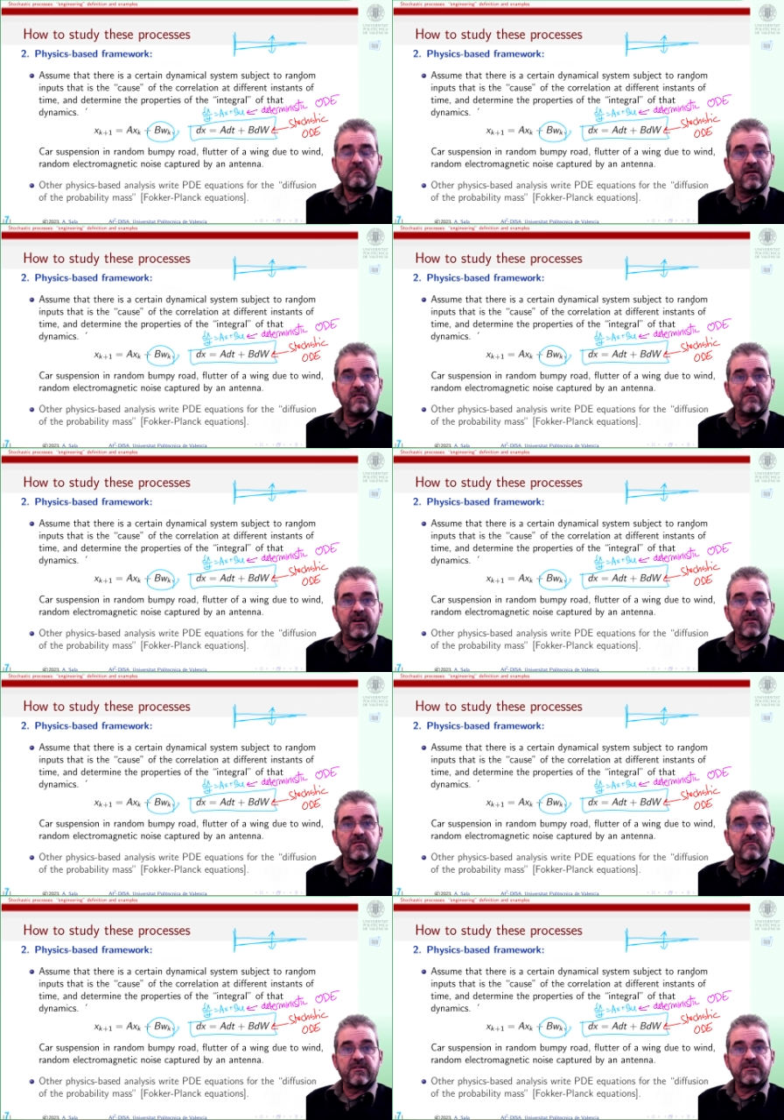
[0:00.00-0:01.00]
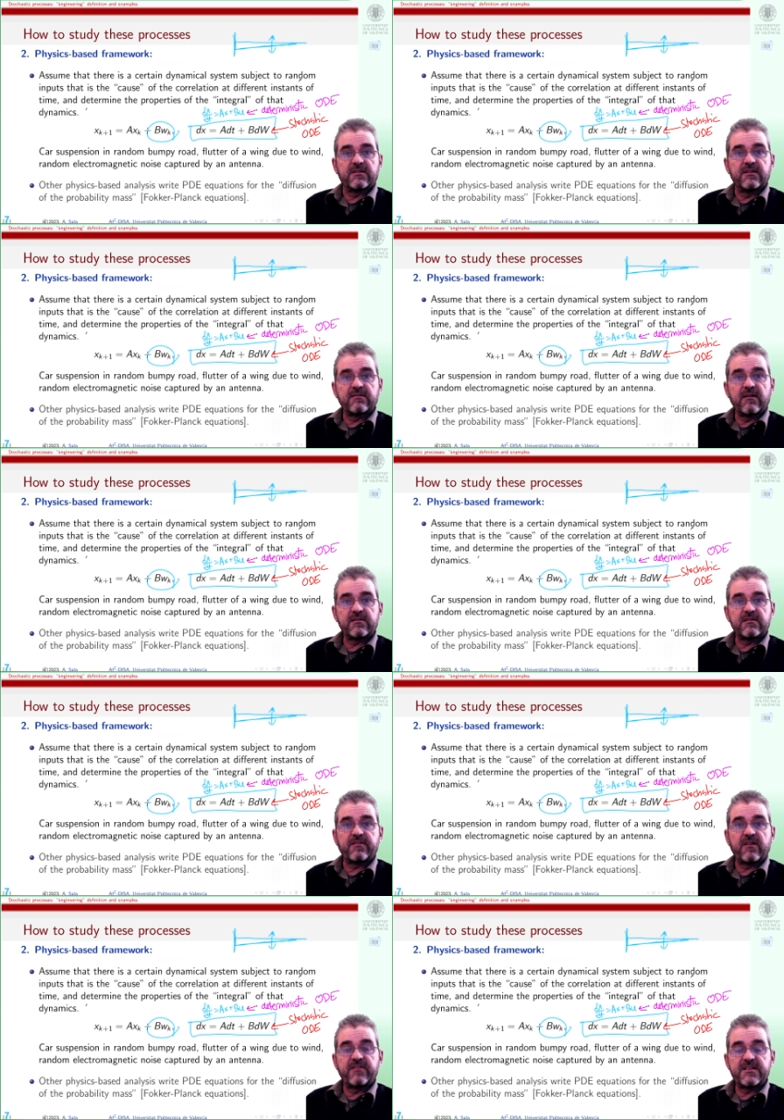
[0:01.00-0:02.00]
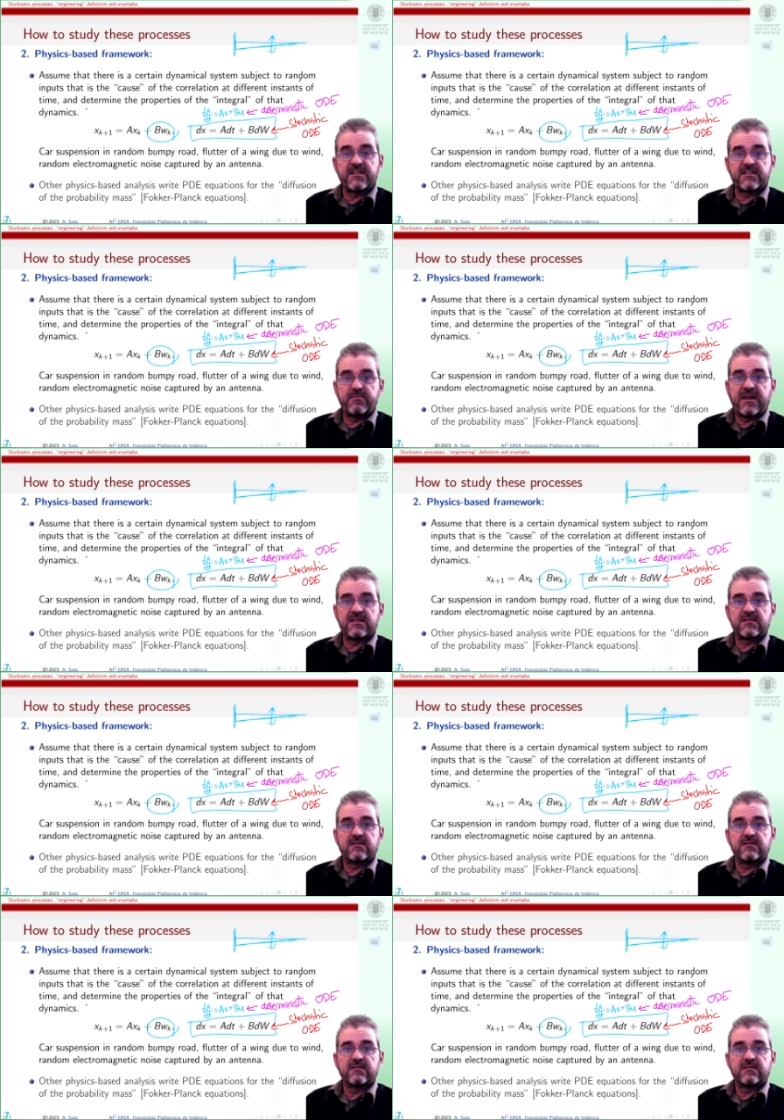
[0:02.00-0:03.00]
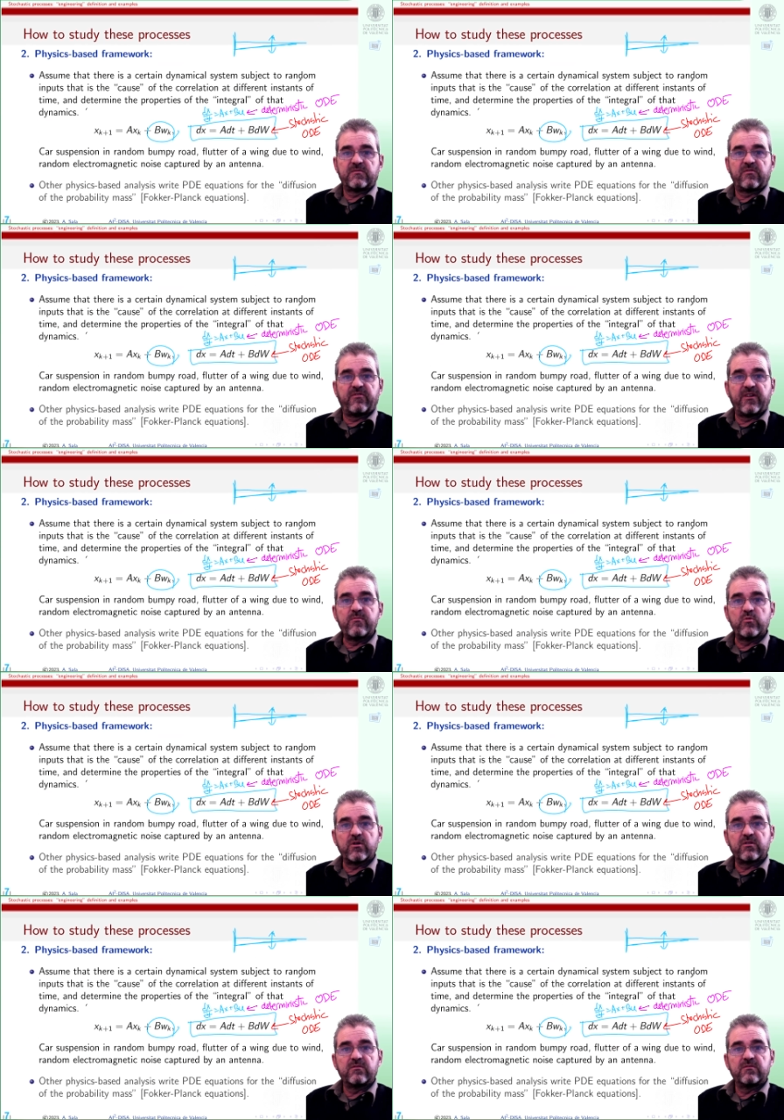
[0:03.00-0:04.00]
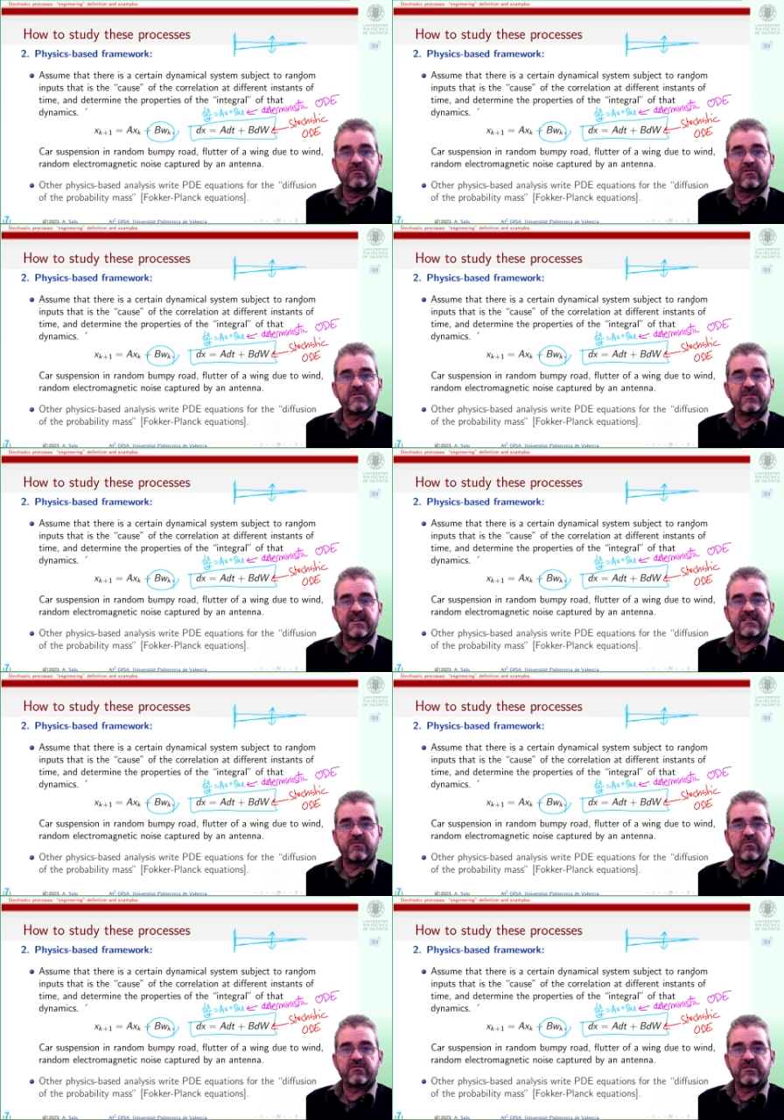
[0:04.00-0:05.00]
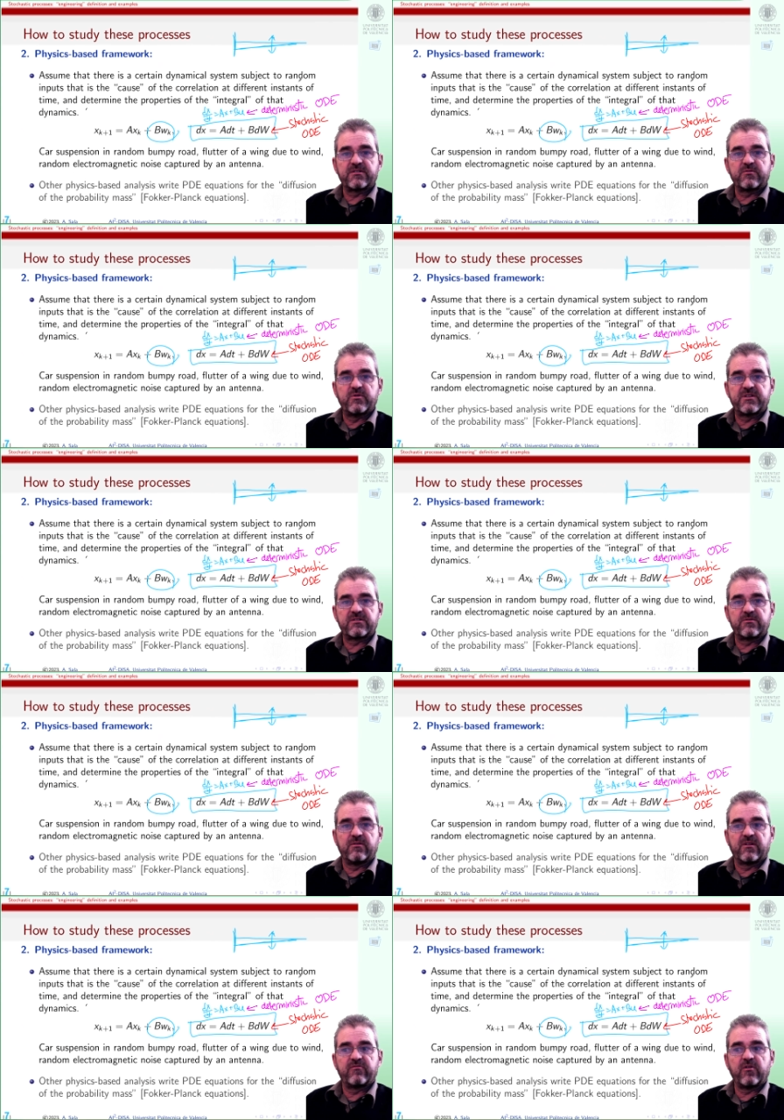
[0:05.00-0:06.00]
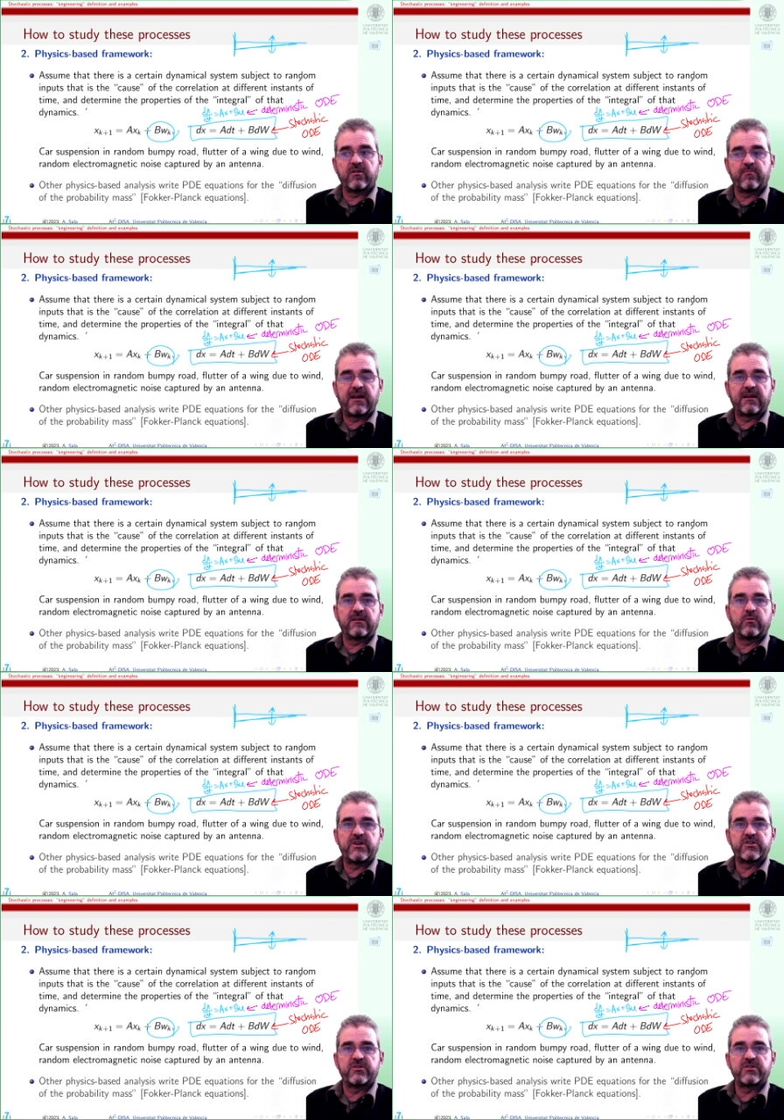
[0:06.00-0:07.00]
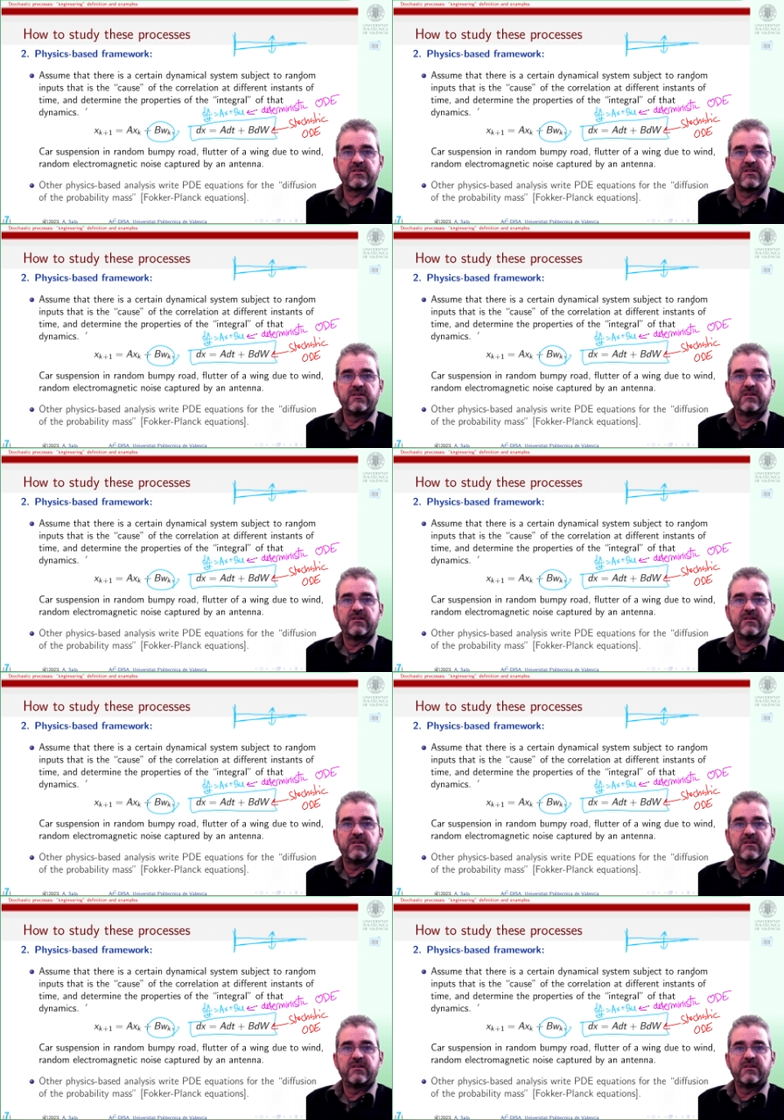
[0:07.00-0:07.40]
And in fact, there is an alternative physics-based framework for stochastic process, which is called the Fokker-Planck equations,